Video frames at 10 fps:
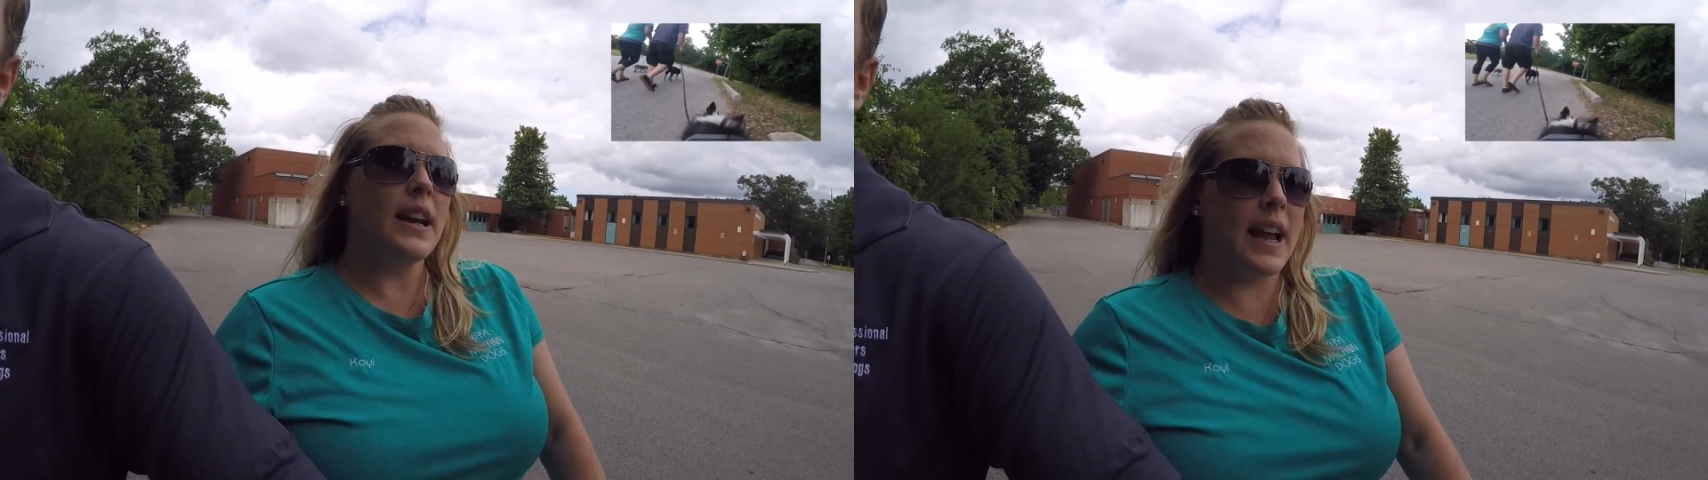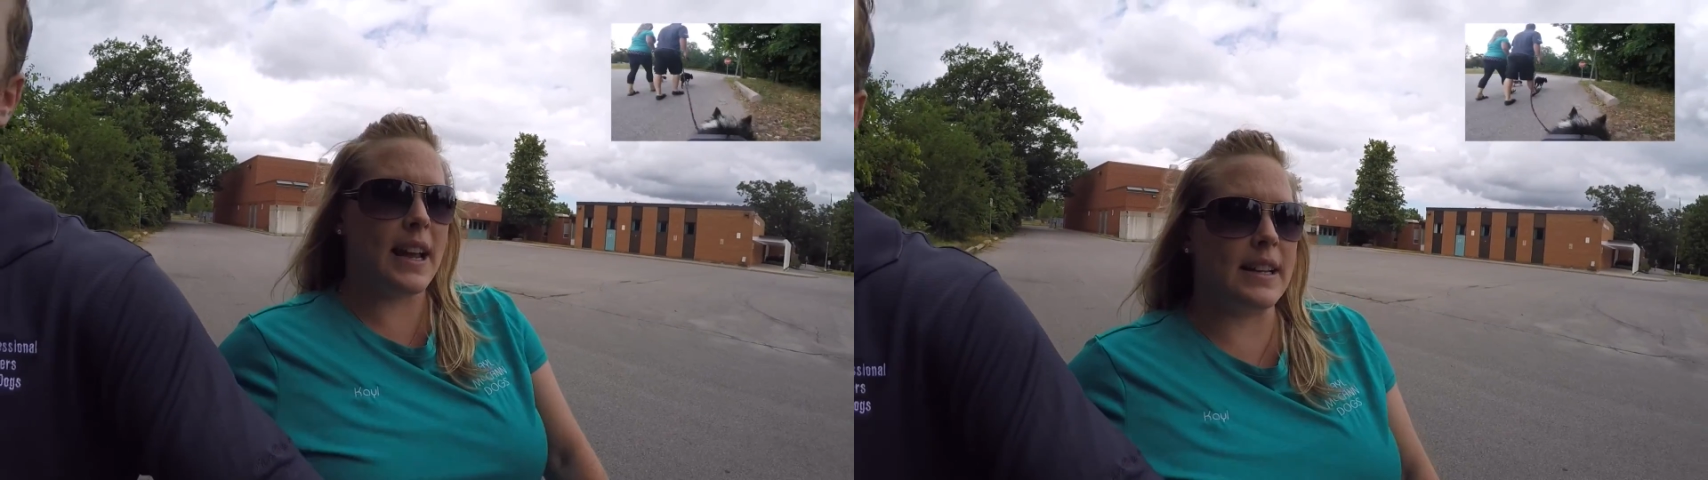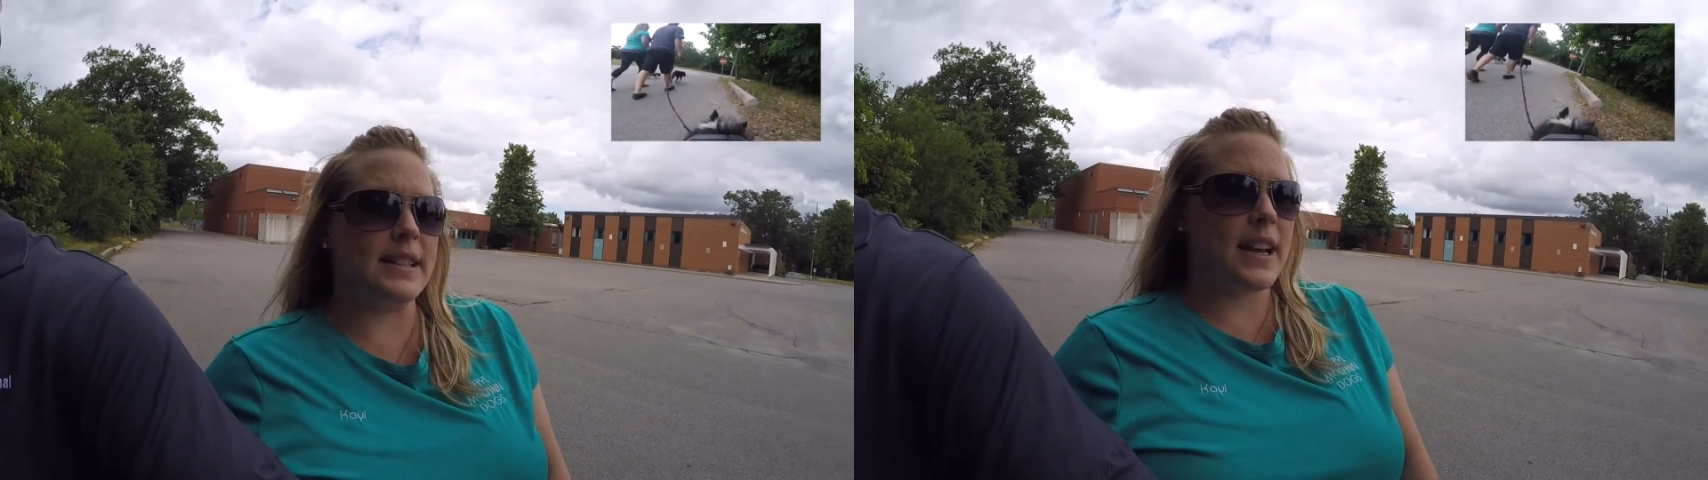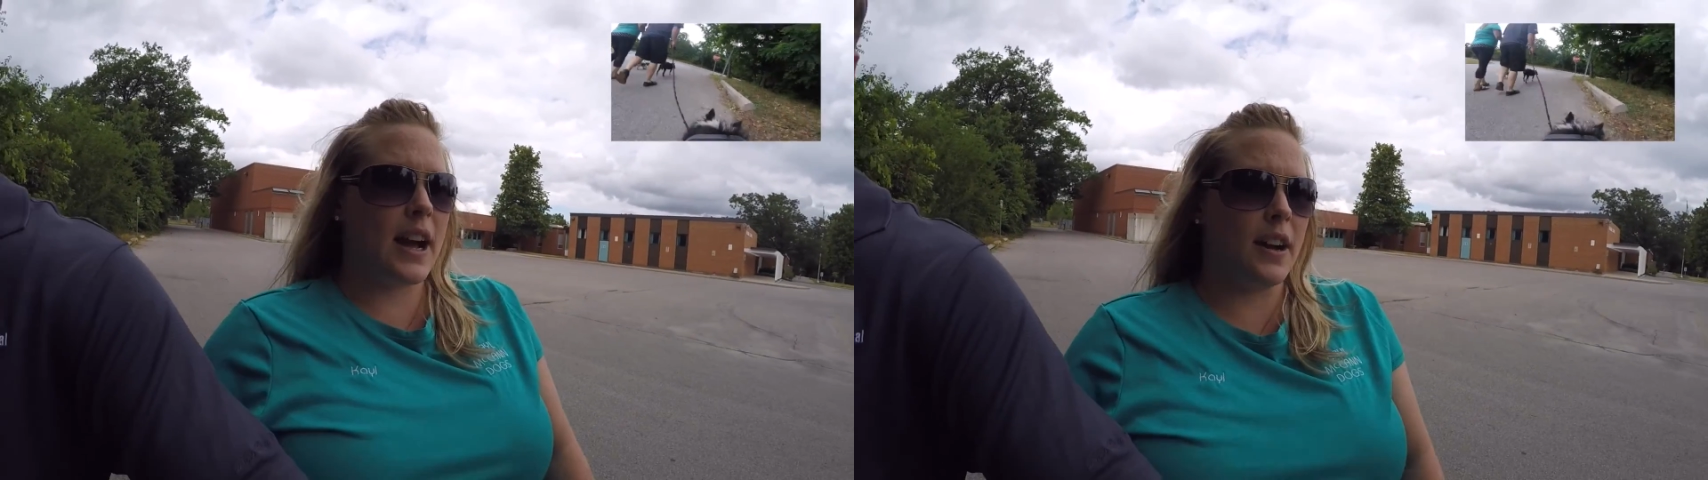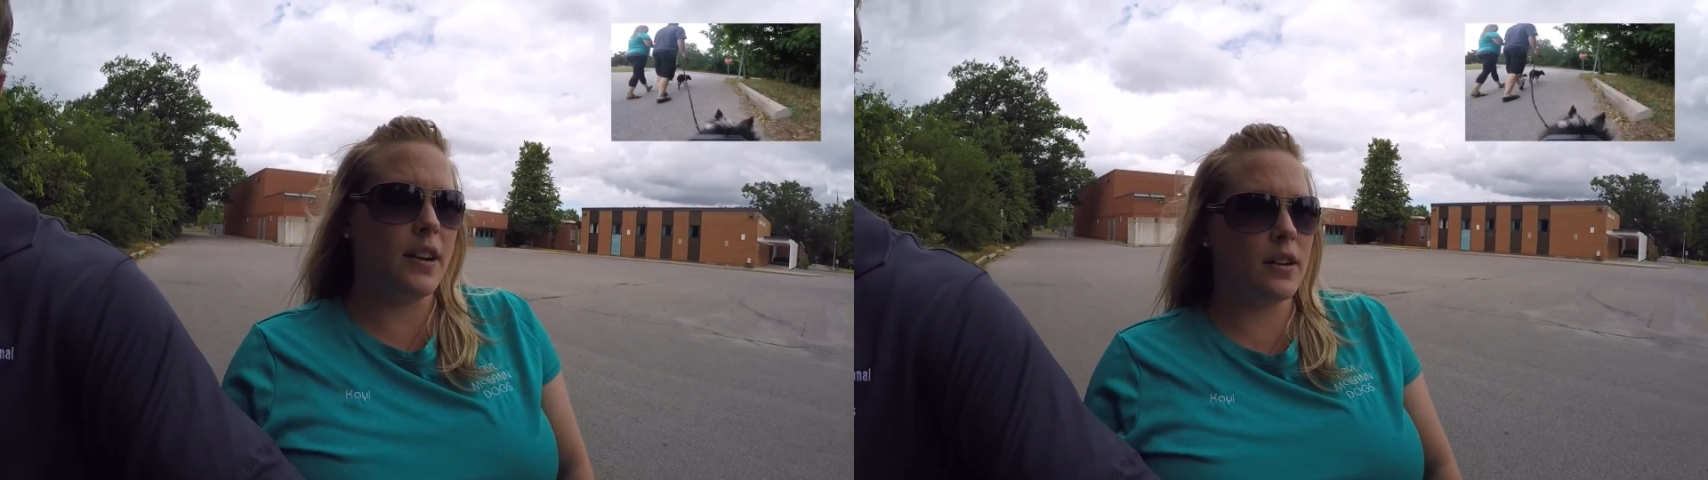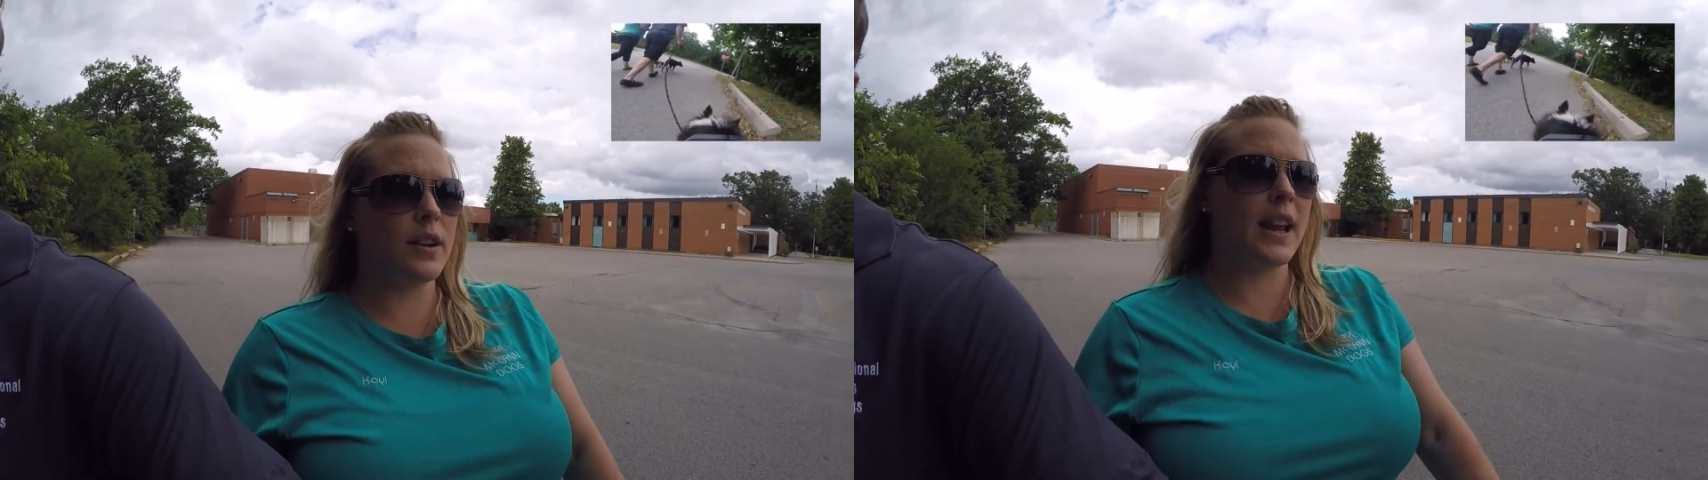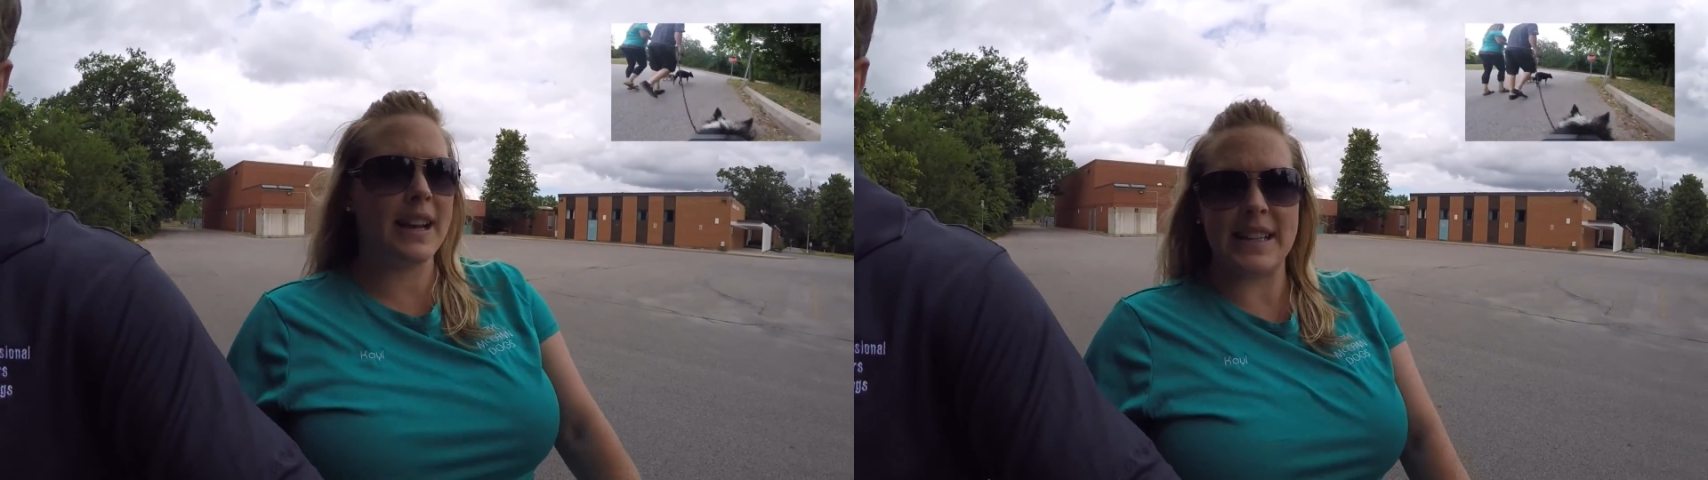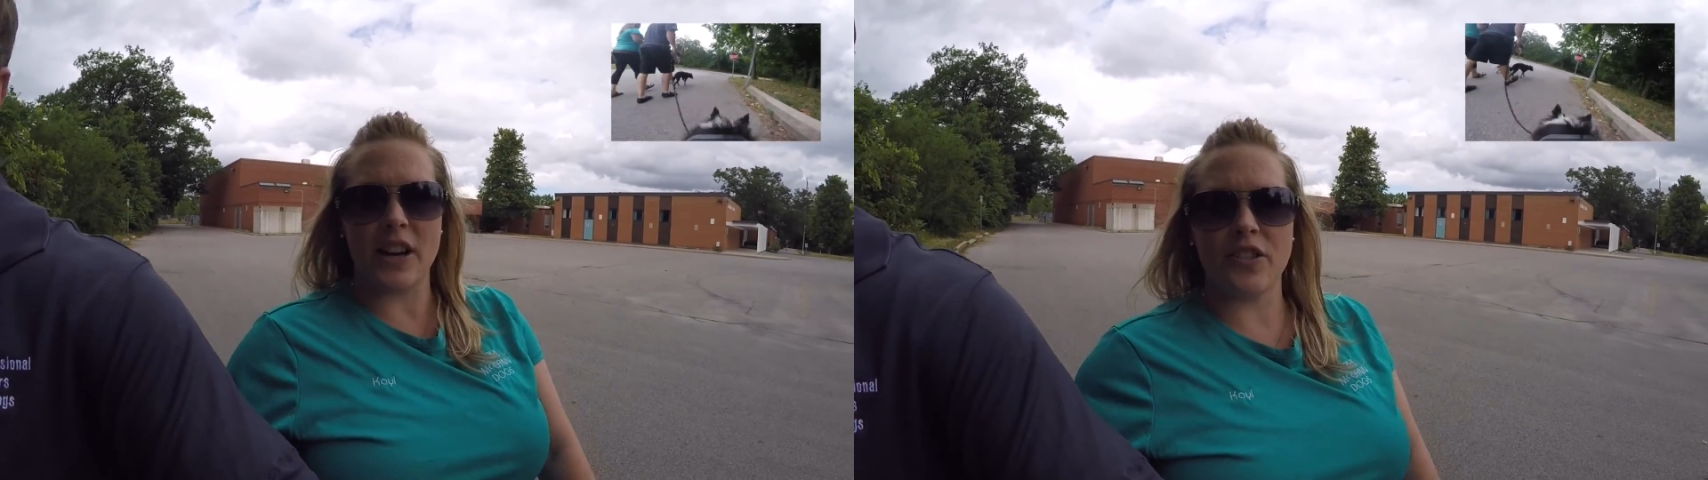
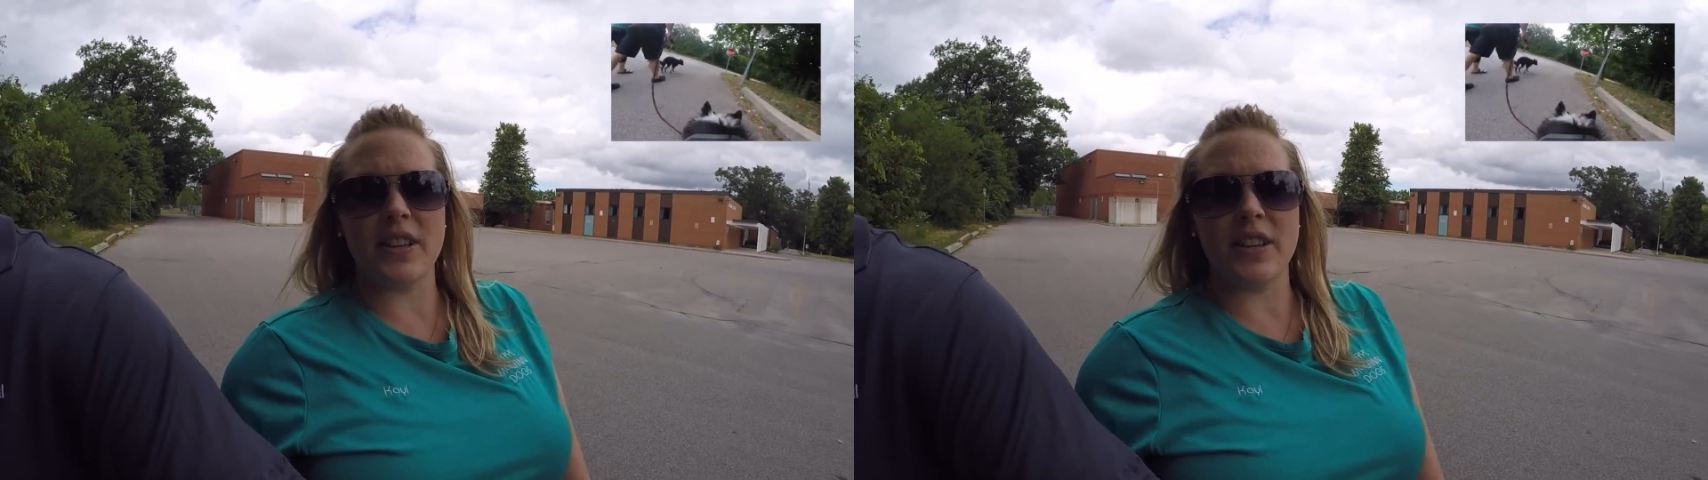getting down to